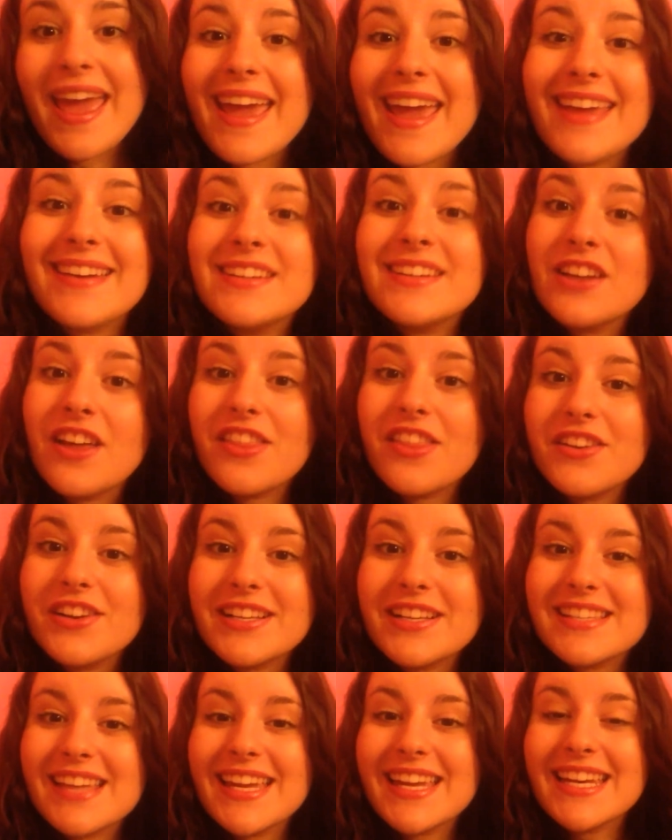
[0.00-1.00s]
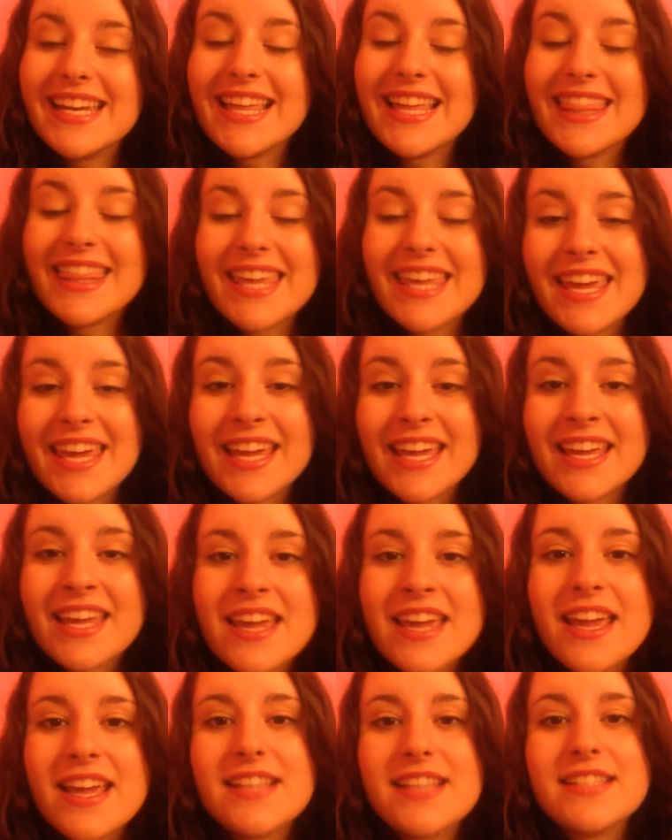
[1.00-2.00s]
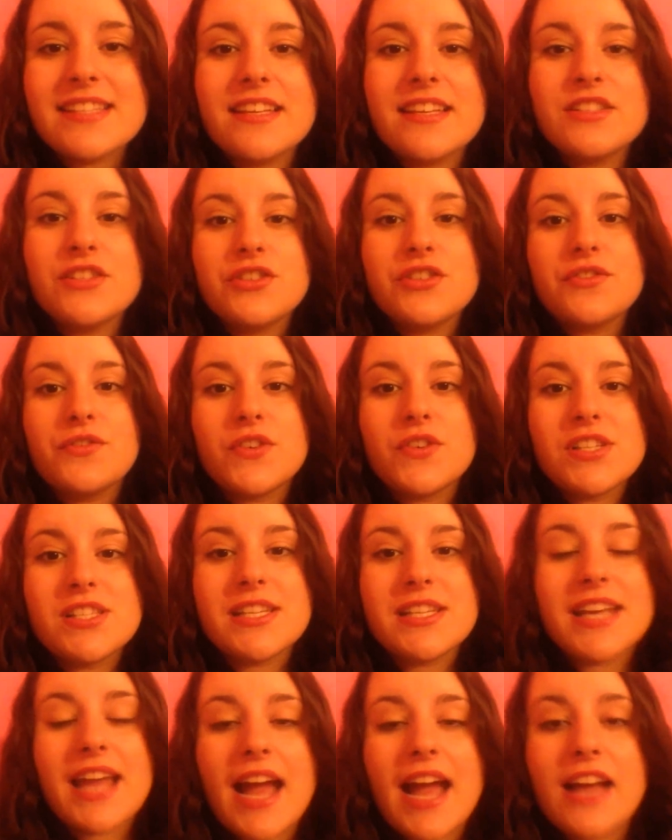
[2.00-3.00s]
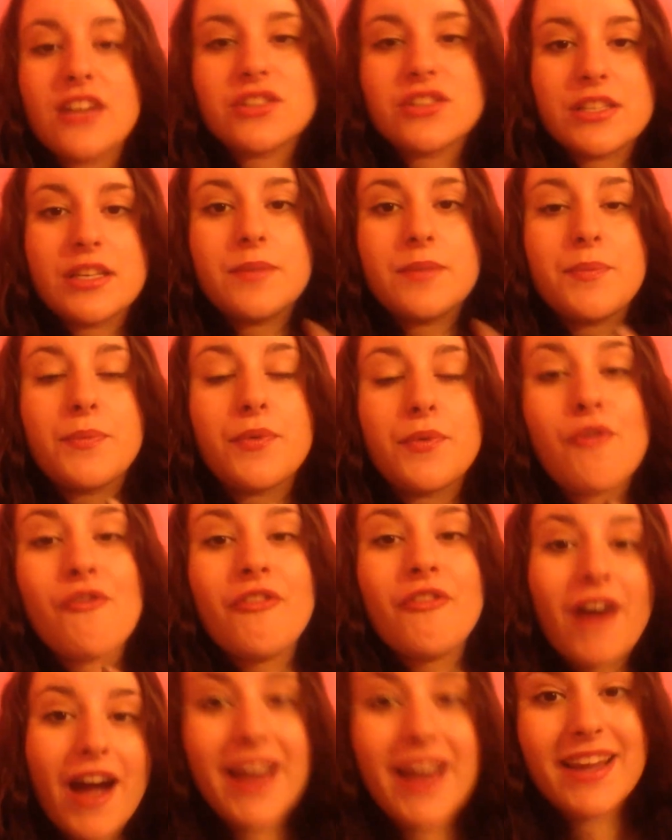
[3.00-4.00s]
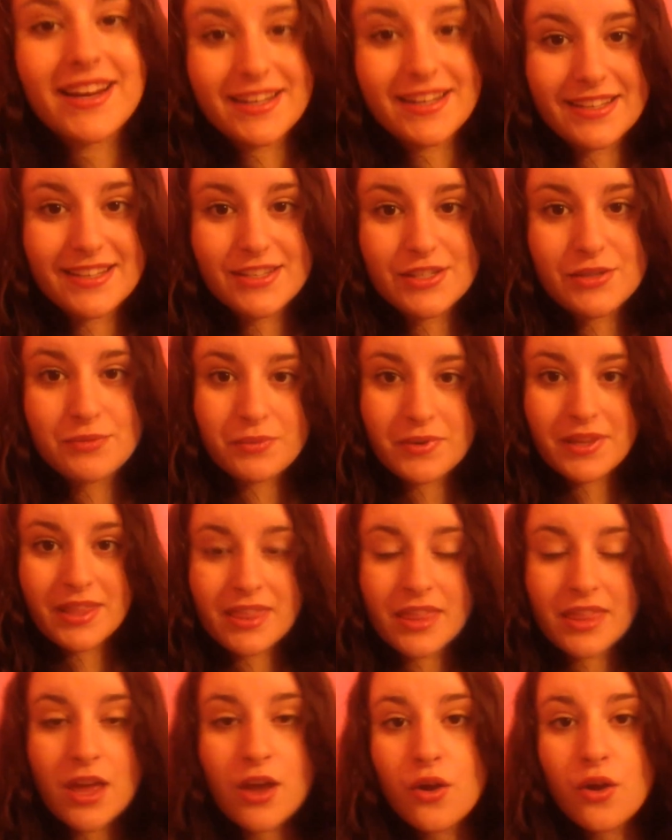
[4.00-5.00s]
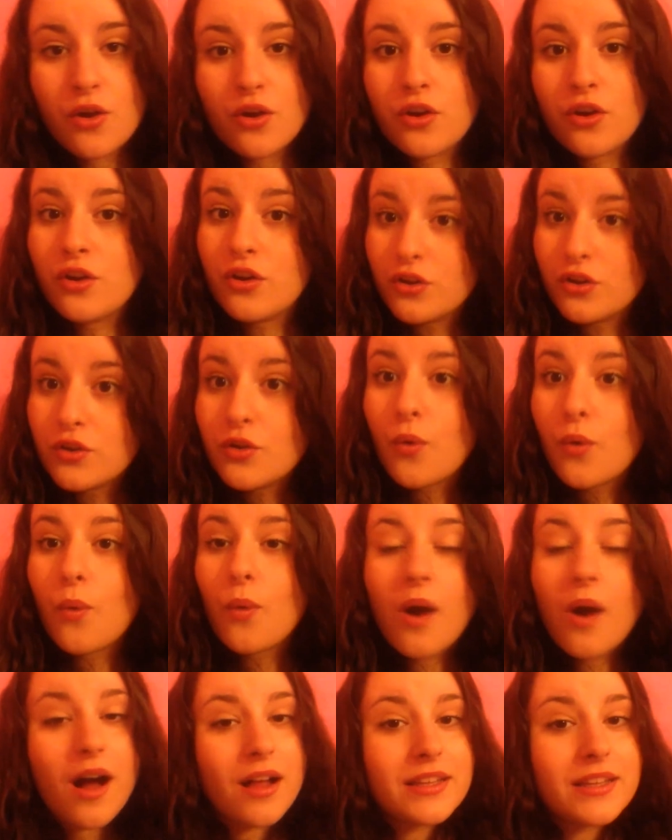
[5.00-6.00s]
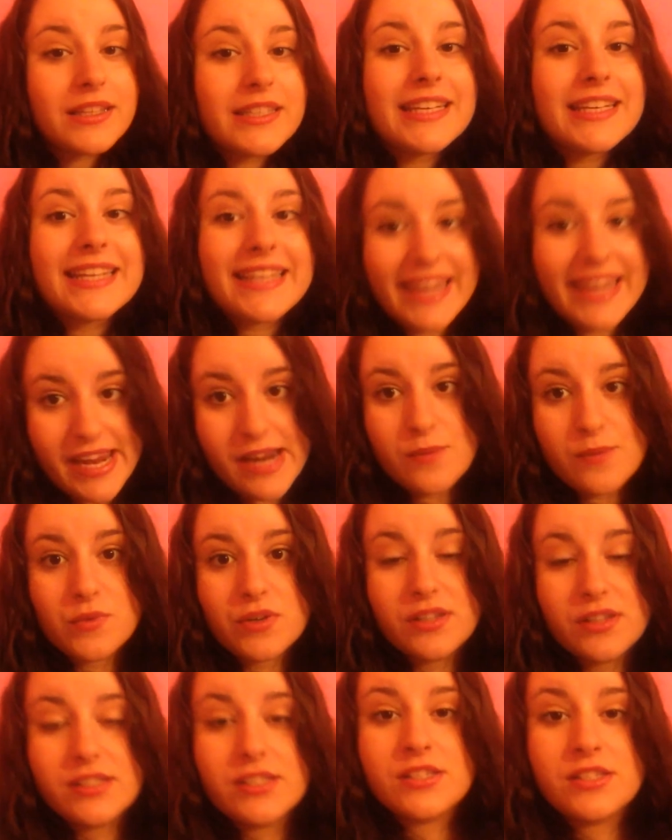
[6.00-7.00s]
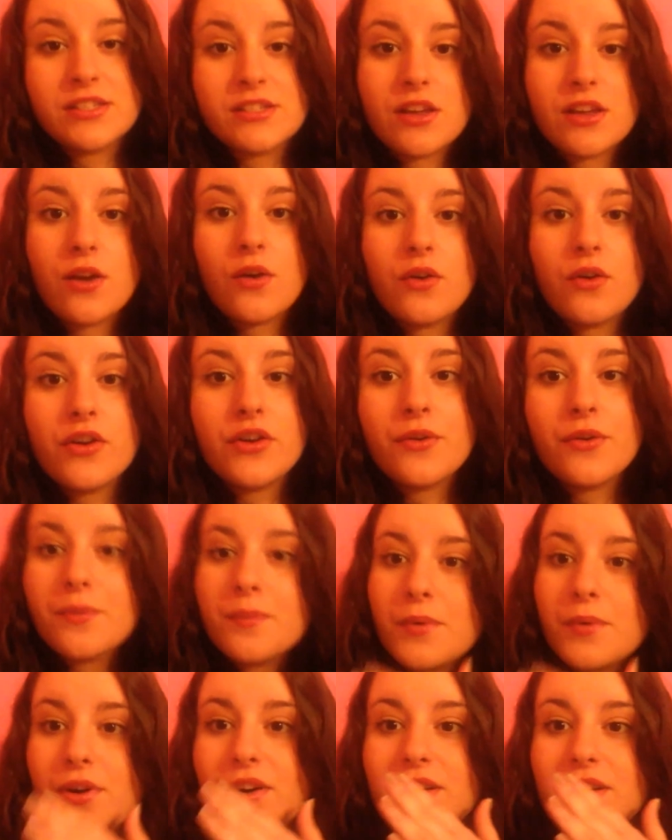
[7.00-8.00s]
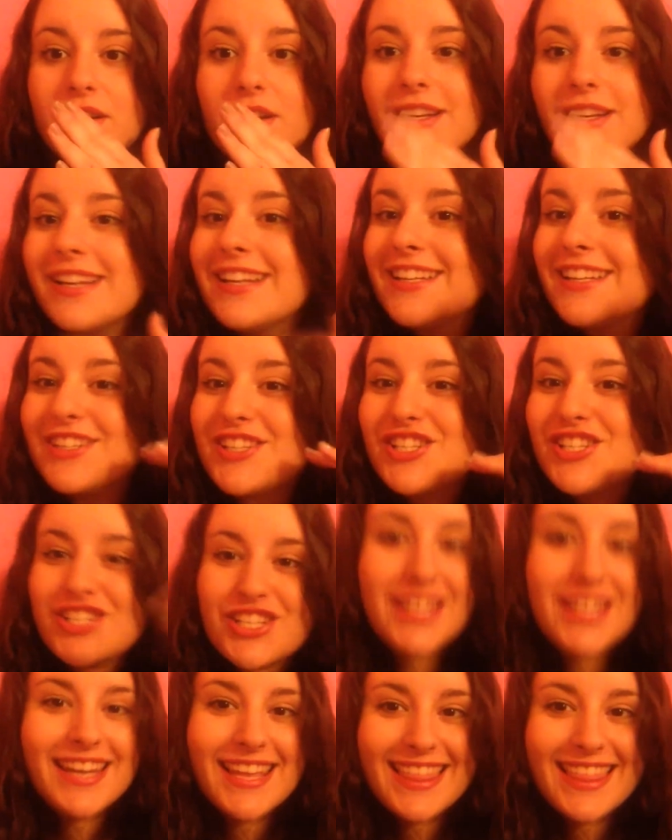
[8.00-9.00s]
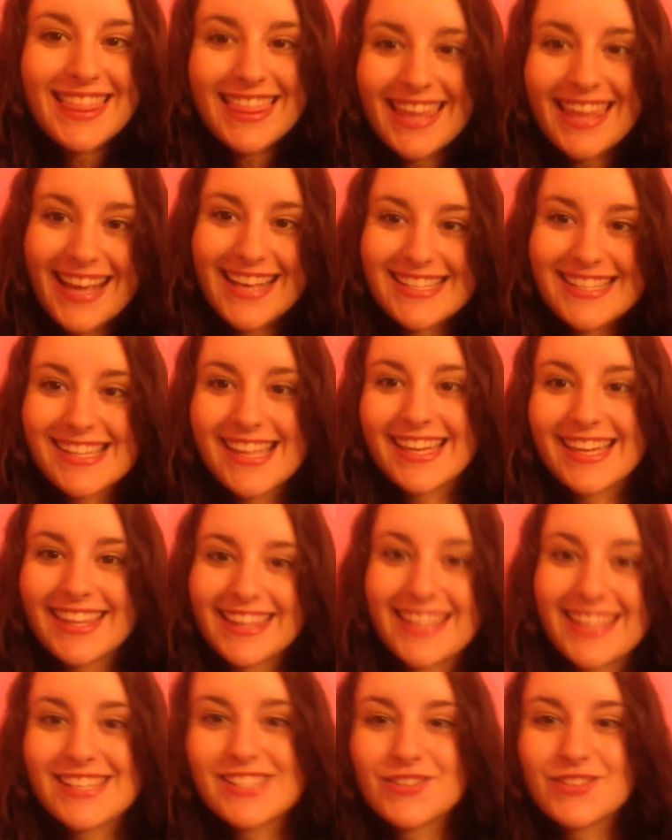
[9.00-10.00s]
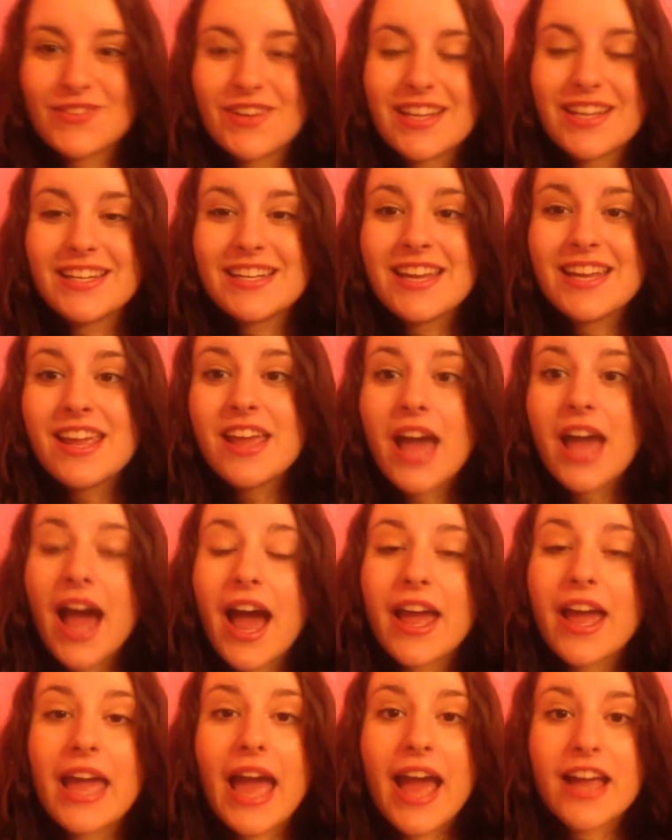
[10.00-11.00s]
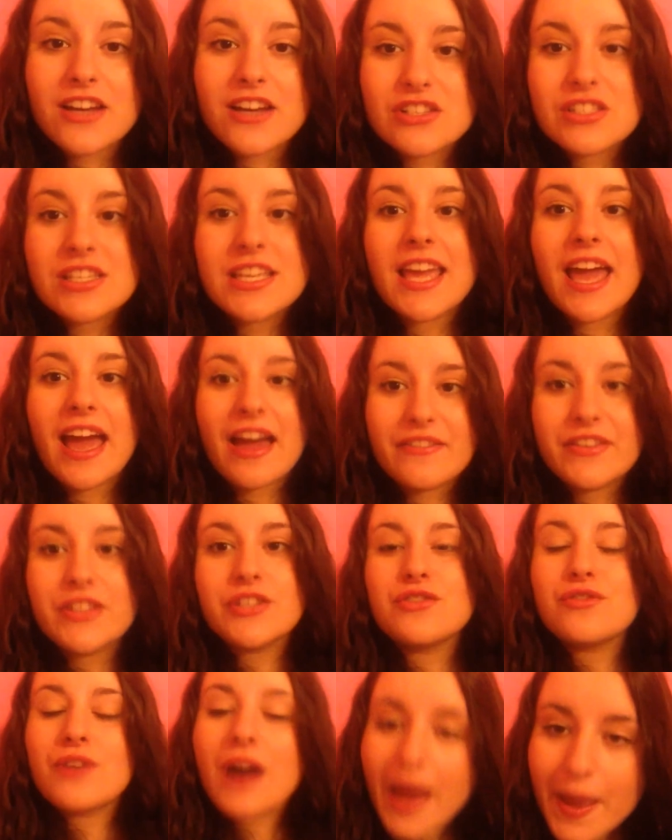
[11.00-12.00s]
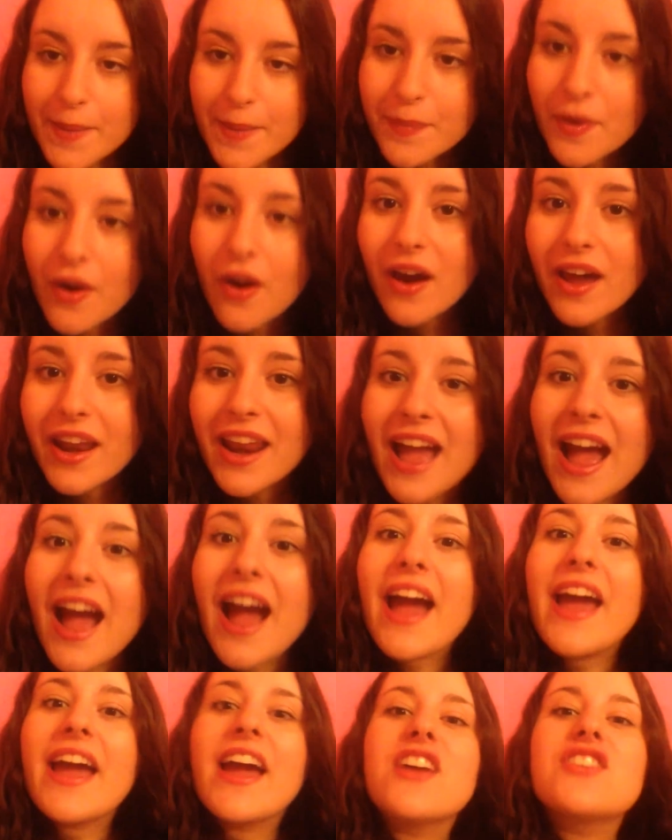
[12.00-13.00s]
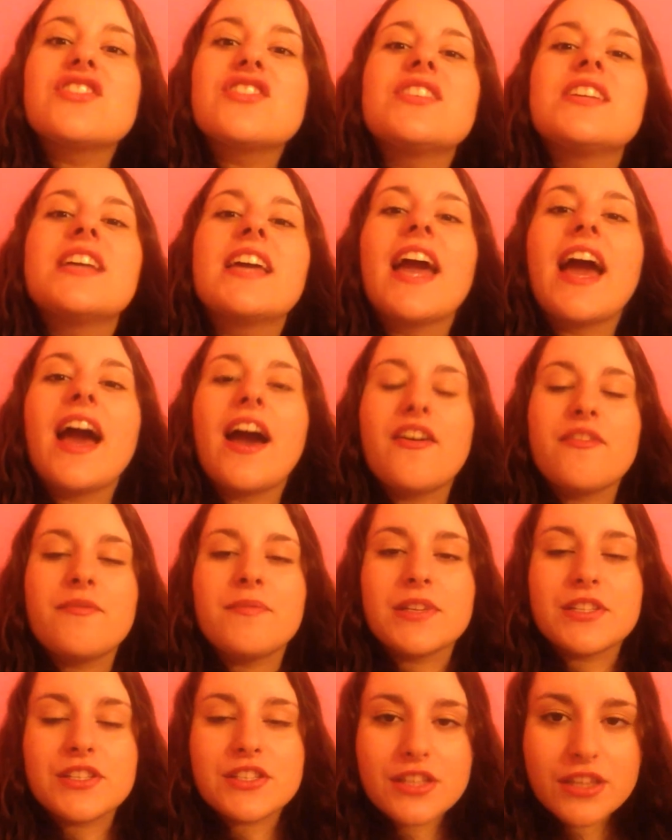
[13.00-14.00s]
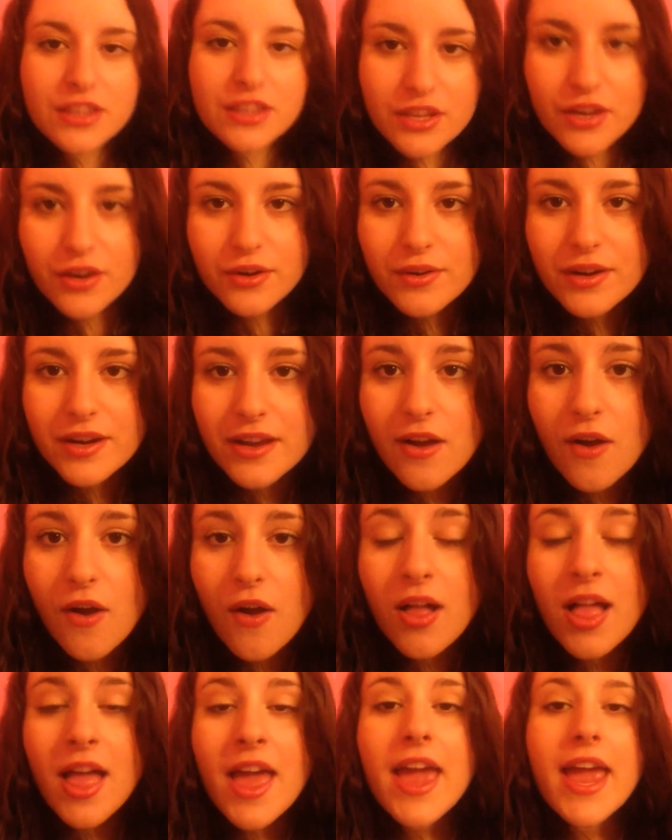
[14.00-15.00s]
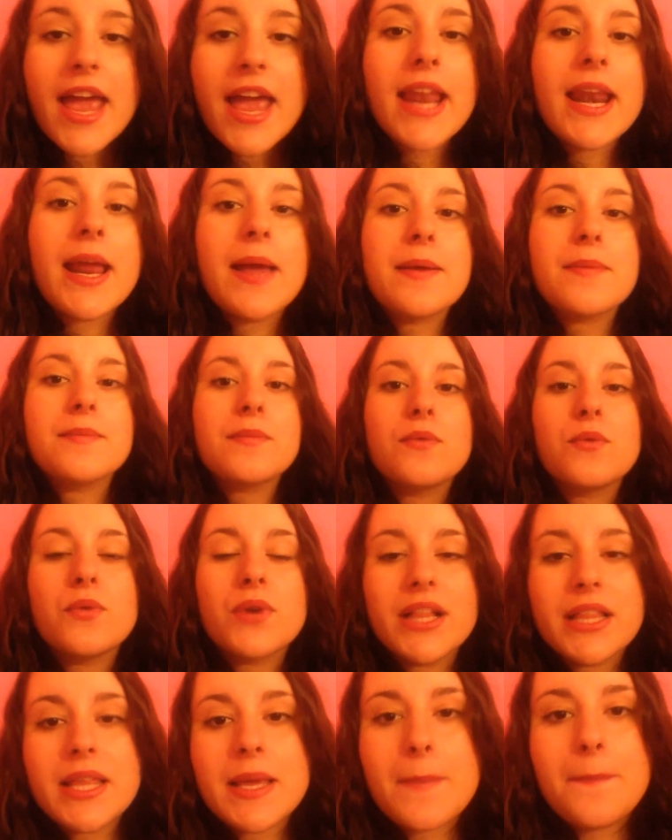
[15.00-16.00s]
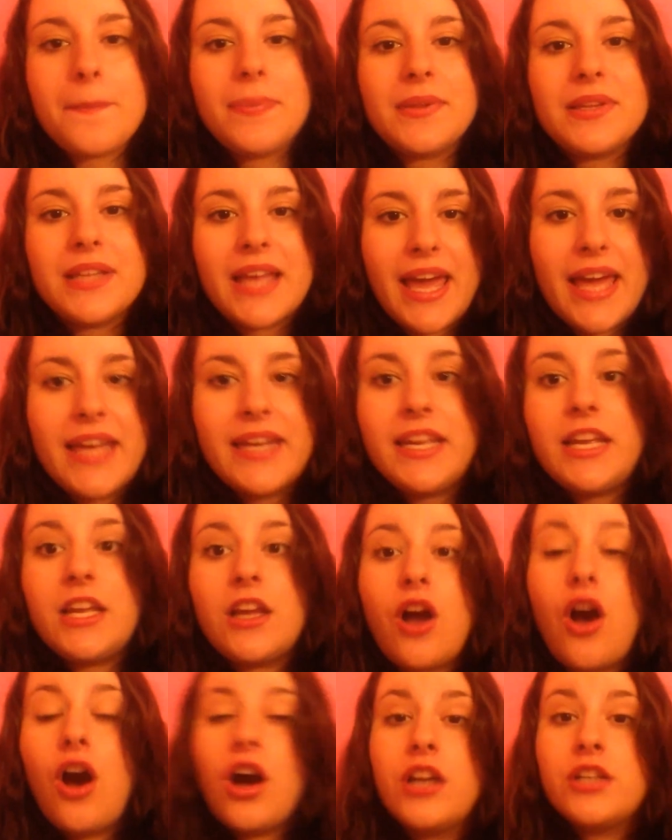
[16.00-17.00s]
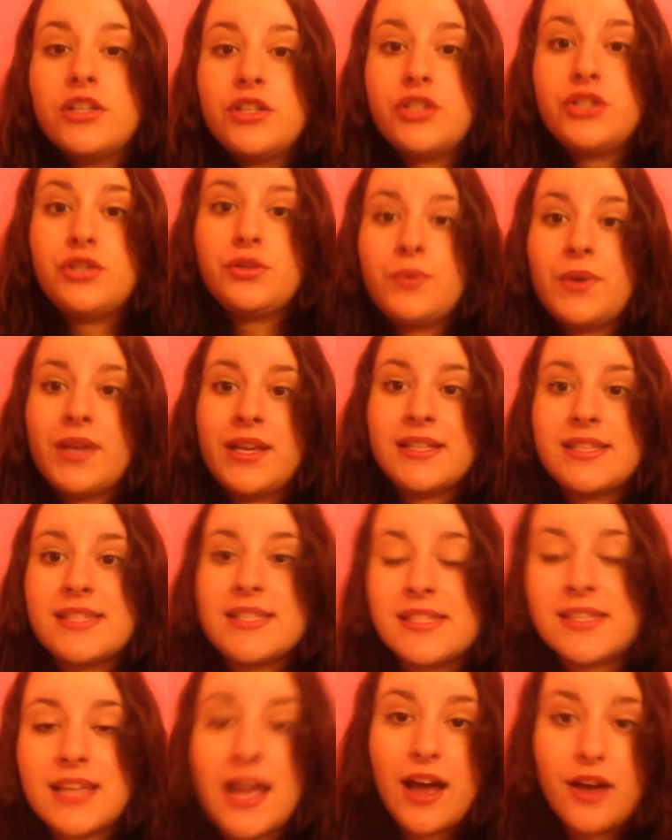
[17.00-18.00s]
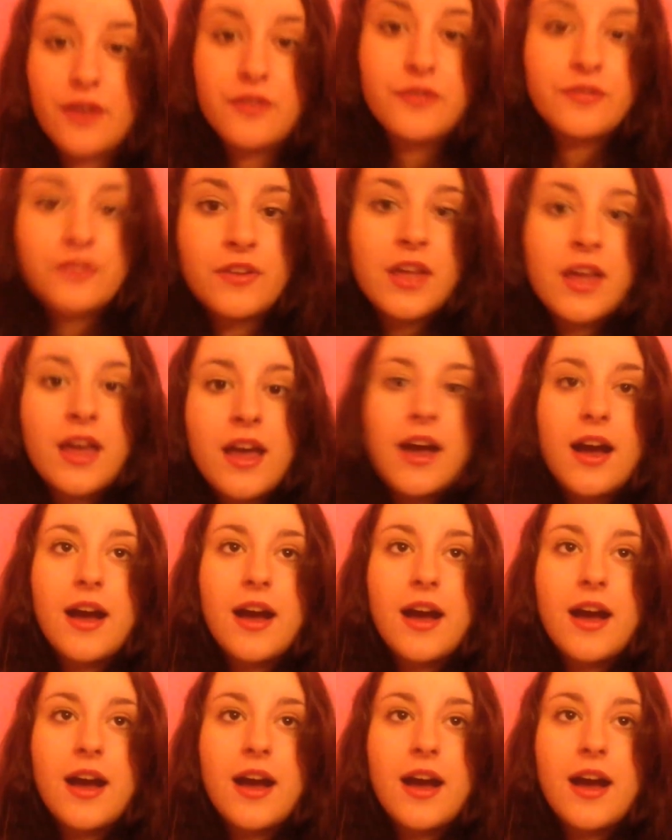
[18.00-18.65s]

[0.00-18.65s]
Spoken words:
And another exciting thing is that university actually provide us with good quality cameras. So no more shitty things like this one. I actually have a tripod, I actually have material, and I'm really planning on doing stuff,